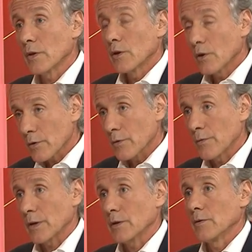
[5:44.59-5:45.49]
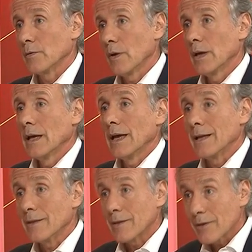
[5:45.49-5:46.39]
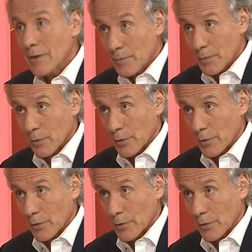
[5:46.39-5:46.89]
cost-effective and simple,